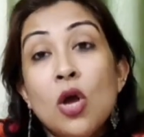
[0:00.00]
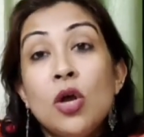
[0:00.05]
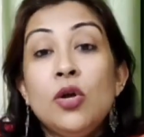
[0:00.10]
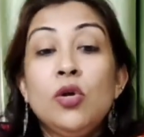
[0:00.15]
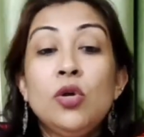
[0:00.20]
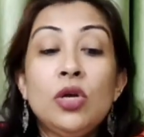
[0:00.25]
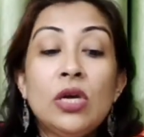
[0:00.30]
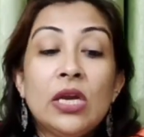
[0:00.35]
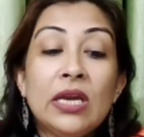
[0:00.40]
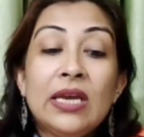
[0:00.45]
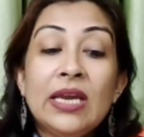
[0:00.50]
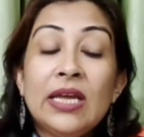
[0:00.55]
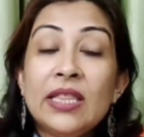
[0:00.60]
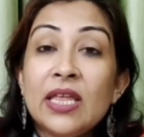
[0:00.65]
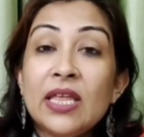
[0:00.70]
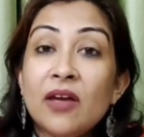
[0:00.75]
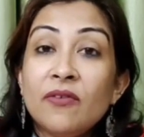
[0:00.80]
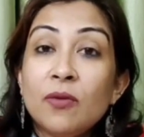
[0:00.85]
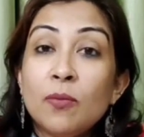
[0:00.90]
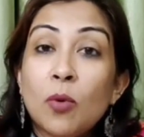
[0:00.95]

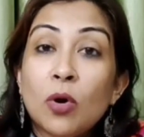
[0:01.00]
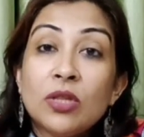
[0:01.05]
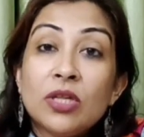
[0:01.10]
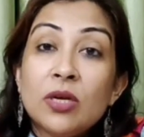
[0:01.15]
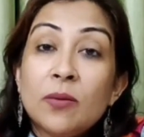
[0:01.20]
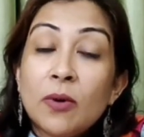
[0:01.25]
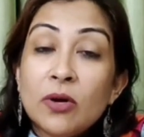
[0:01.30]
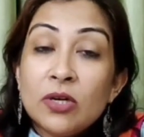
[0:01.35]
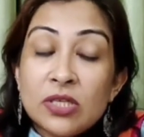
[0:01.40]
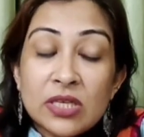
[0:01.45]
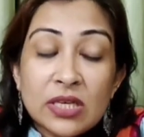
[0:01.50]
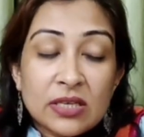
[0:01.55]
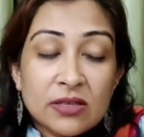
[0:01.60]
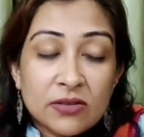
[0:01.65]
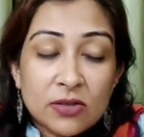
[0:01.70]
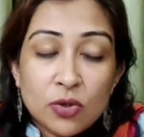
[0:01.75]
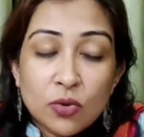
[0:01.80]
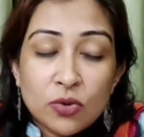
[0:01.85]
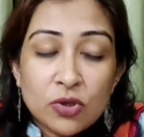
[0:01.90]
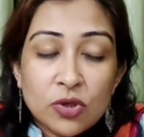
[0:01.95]
Neither are we bothered about,
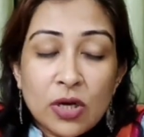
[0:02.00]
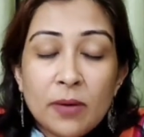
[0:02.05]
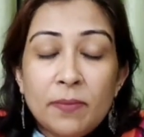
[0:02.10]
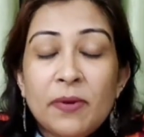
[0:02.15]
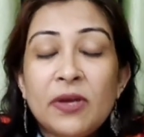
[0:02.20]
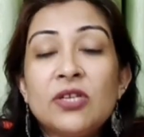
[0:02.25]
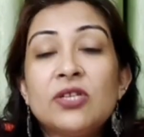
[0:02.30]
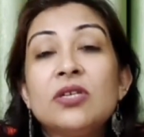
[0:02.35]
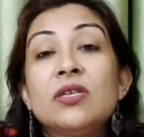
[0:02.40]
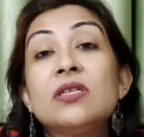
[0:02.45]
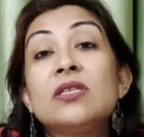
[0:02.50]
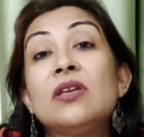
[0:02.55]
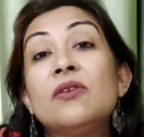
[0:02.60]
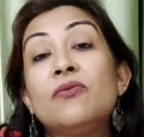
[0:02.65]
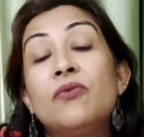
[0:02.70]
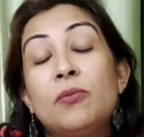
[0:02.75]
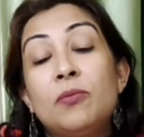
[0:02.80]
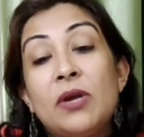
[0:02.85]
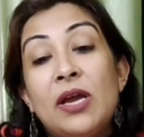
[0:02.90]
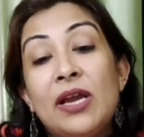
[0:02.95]
usually patient is
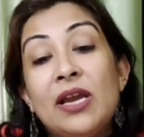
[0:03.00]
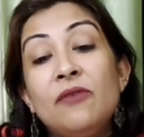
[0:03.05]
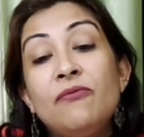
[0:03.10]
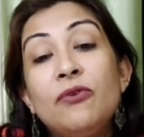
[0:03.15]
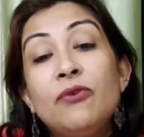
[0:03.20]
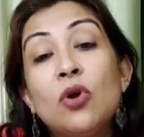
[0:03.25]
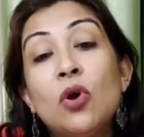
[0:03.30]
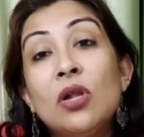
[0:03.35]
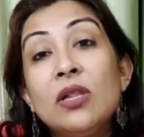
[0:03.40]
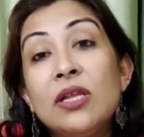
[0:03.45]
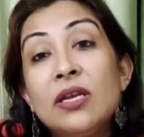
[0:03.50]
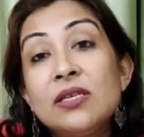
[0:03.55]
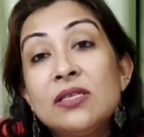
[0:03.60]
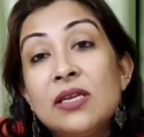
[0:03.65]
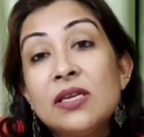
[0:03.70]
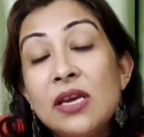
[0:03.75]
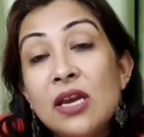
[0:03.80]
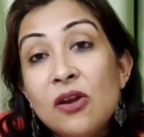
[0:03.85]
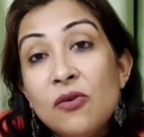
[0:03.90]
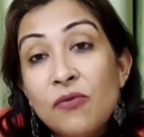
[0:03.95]
afebrile. If at all there is
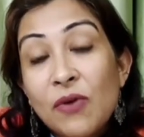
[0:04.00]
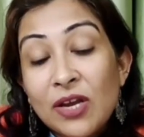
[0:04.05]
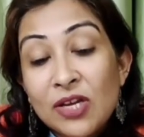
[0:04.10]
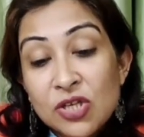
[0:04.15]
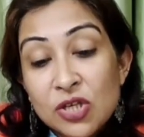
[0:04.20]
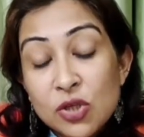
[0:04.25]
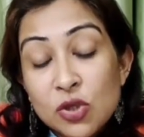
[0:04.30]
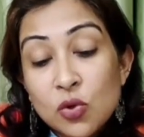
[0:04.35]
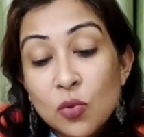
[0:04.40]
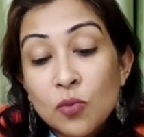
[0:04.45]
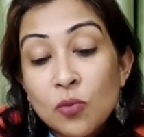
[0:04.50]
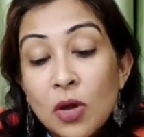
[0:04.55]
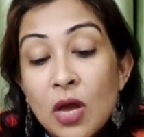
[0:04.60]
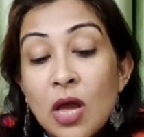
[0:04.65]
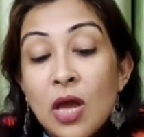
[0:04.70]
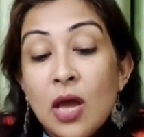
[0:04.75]
any infection, so